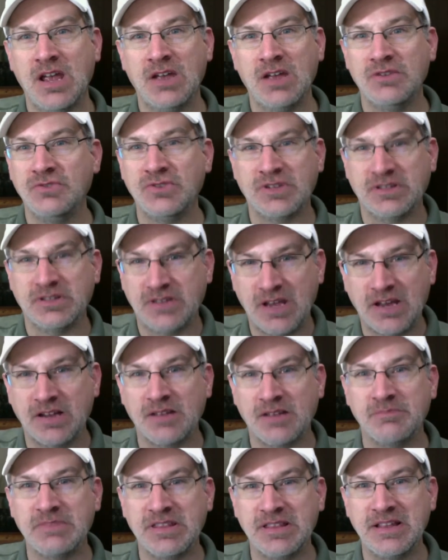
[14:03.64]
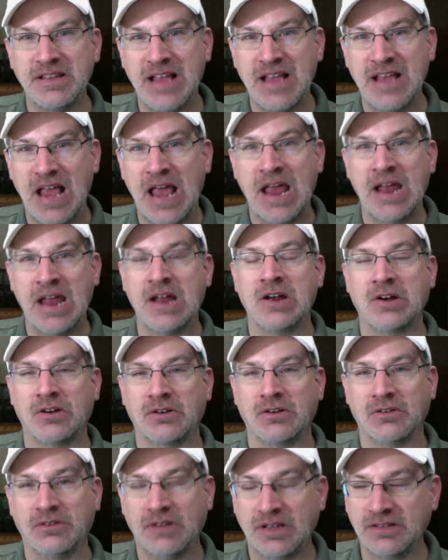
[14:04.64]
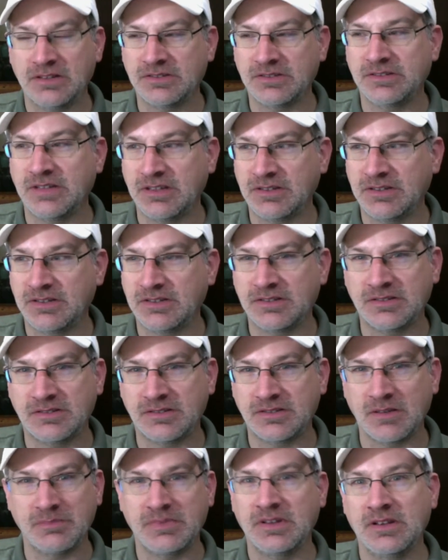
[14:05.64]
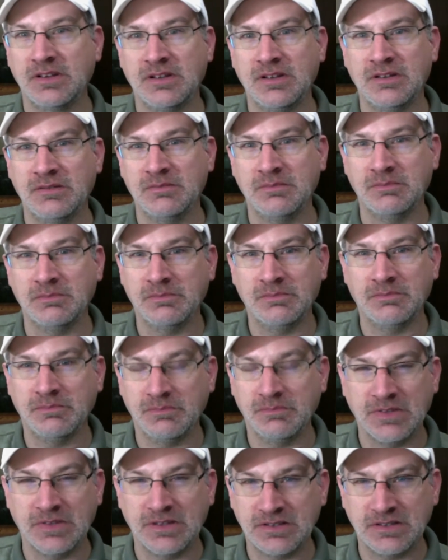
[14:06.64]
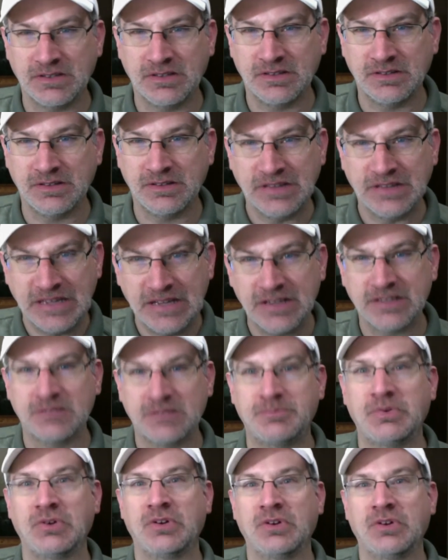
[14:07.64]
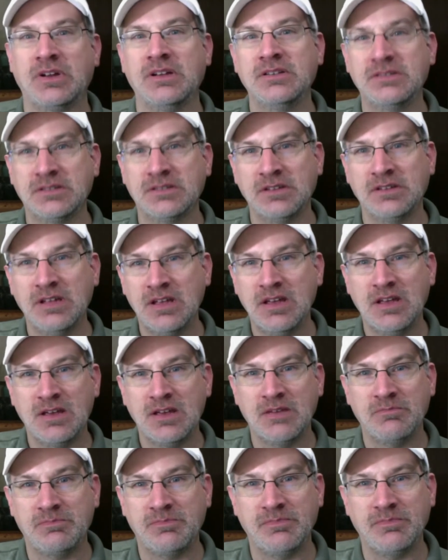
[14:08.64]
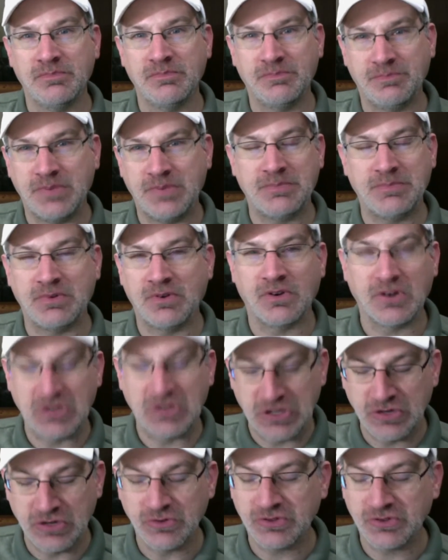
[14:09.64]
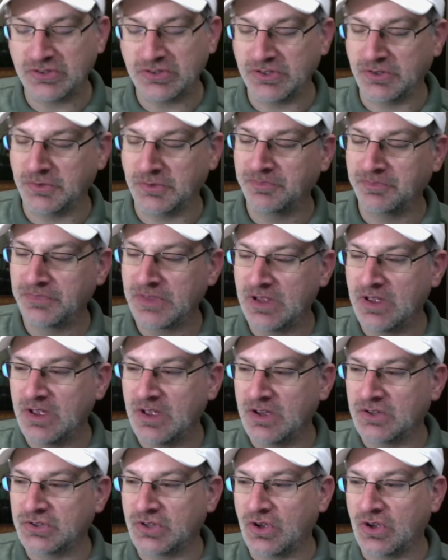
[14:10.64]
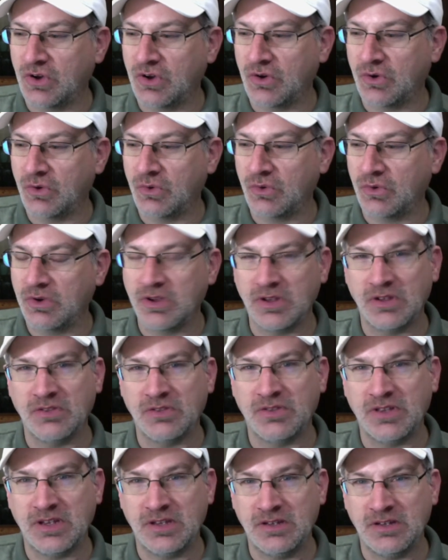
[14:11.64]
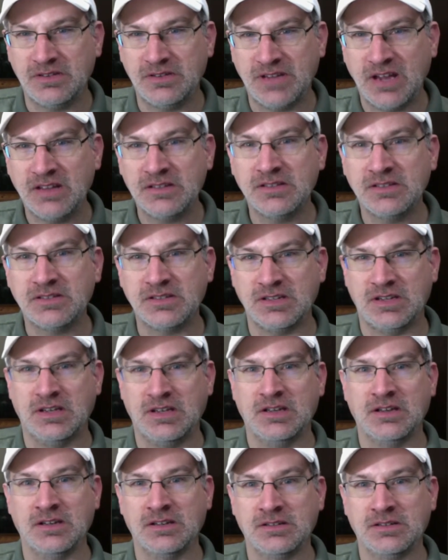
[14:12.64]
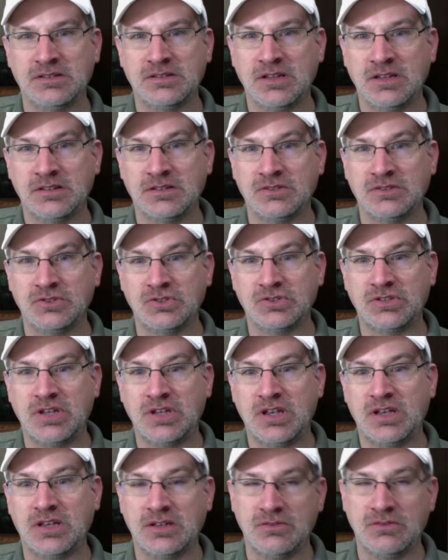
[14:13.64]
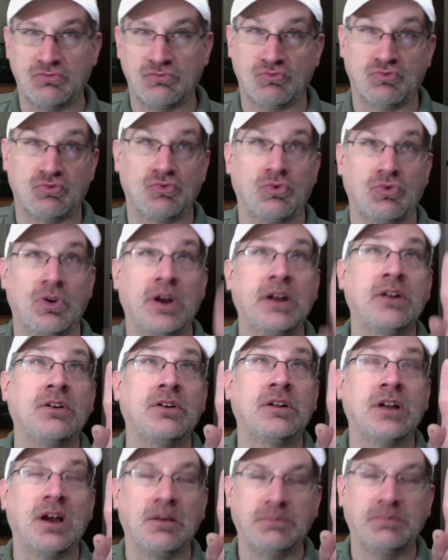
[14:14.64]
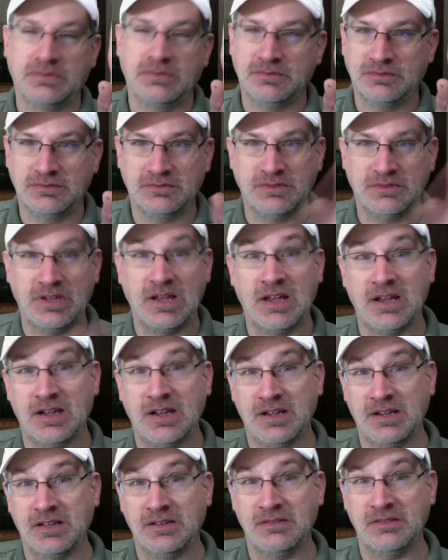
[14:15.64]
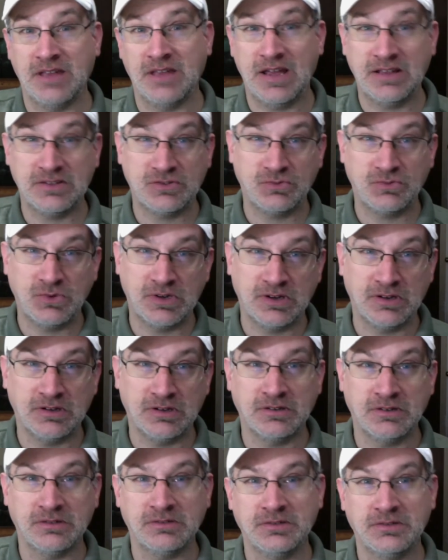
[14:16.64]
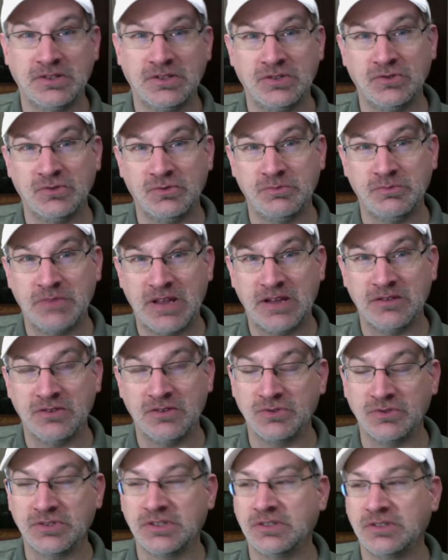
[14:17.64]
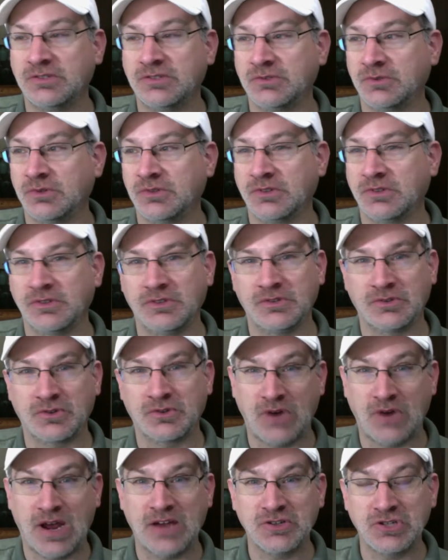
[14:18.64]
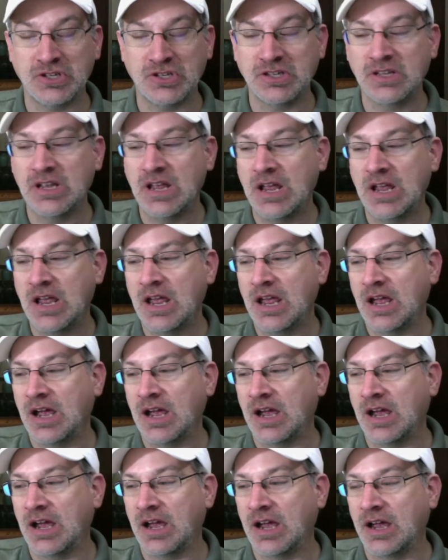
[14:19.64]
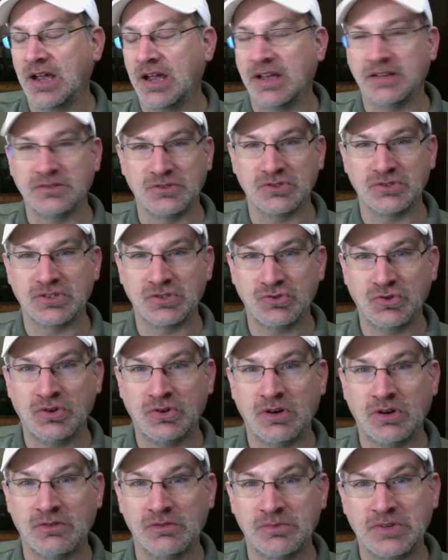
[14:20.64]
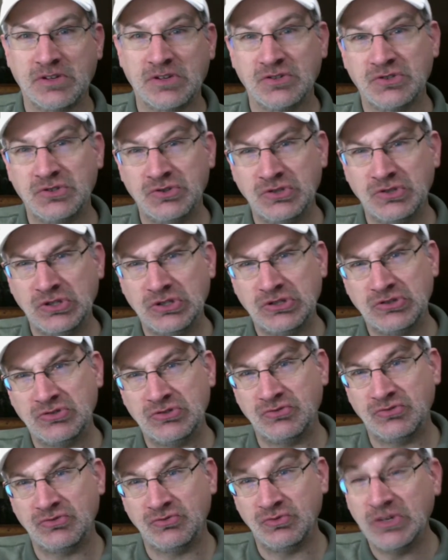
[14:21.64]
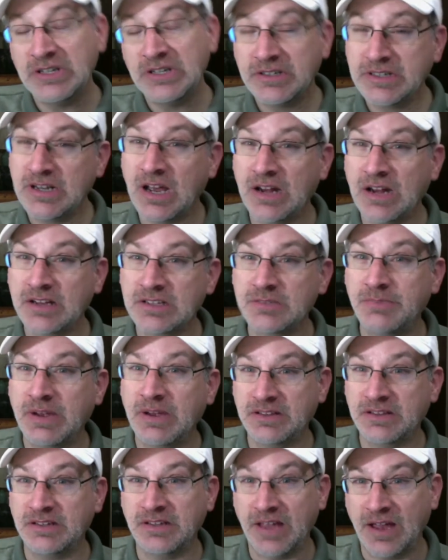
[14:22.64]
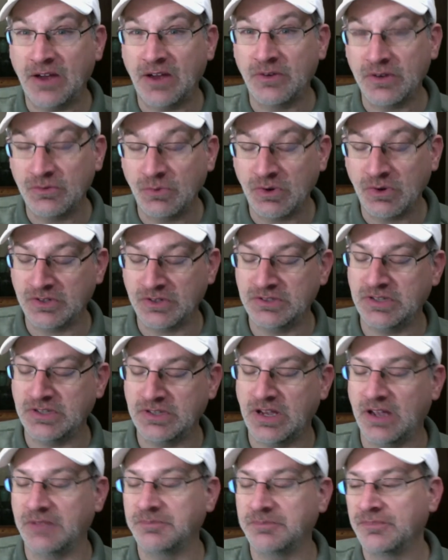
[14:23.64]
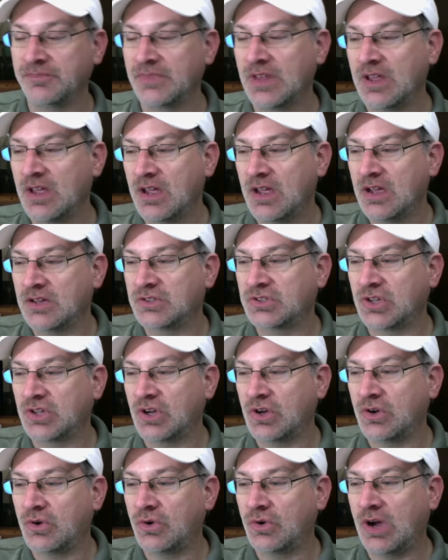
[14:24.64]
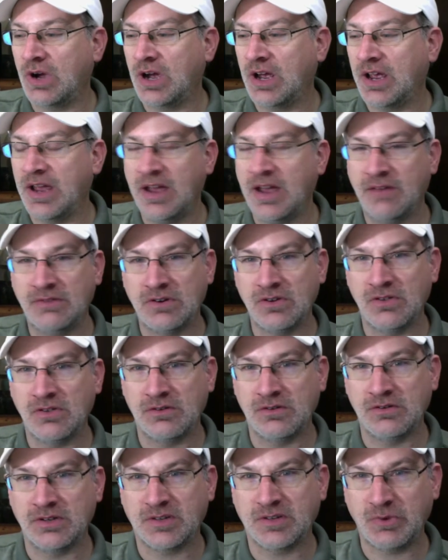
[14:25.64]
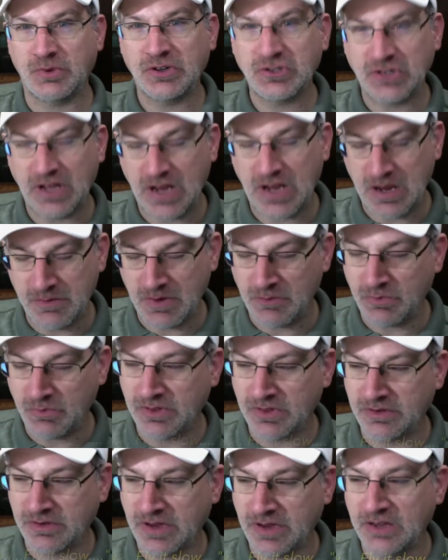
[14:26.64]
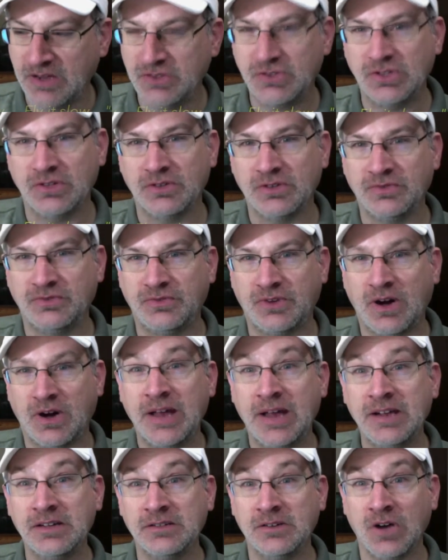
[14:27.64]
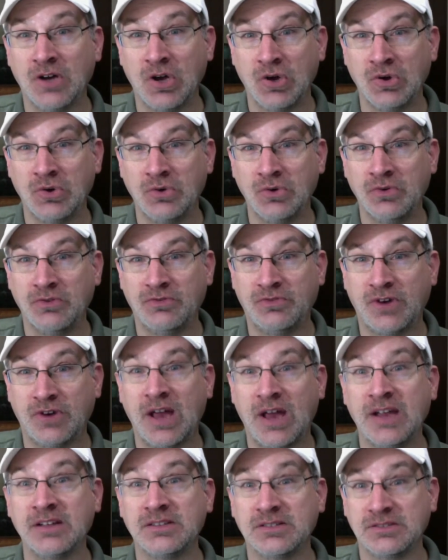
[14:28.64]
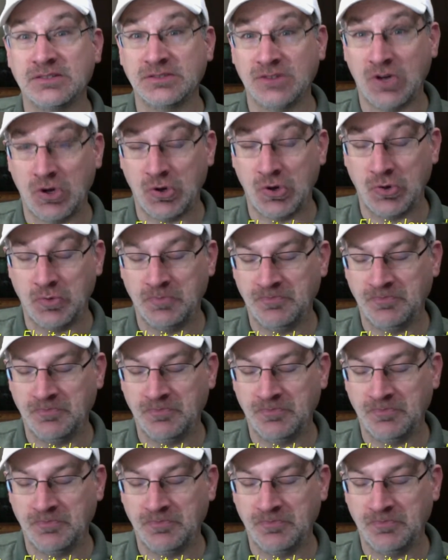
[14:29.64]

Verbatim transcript: you can take it up into the air. That's that's something that that's a neat experience. That, people aren't used to. So the tendency is to just take it right on up, and that's where you may lose it or crash it uh, and lose control of it because you're really not expecting how it works yet. So I have a little expression I came up with last year fly it low, fly it slow.